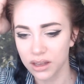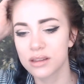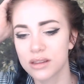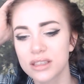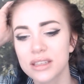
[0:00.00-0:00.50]

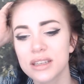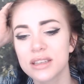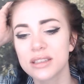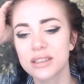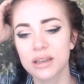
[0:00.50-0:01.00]
This
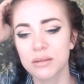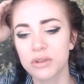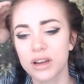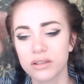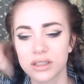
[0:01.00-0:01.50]
is someone
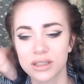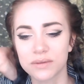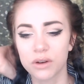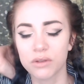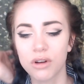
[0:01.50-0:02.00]
else's
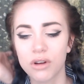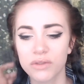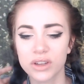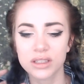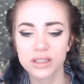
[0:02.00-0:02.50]
phone,
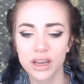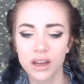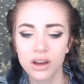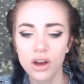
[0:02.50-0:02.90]
obviously."